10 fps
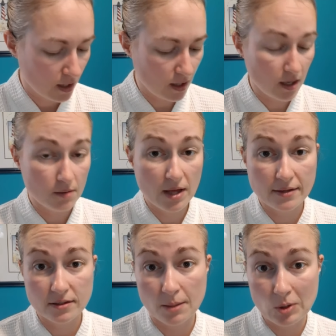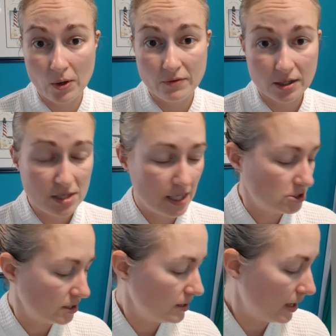as the #1
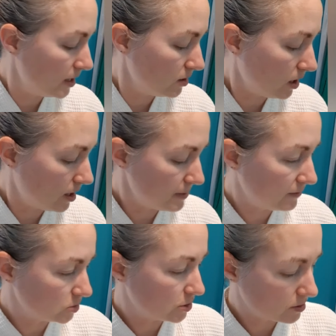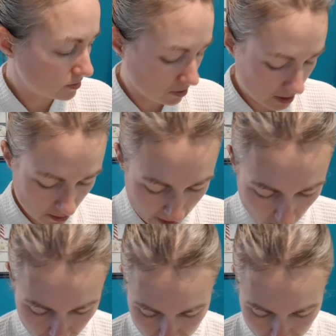recommendation. And after learning about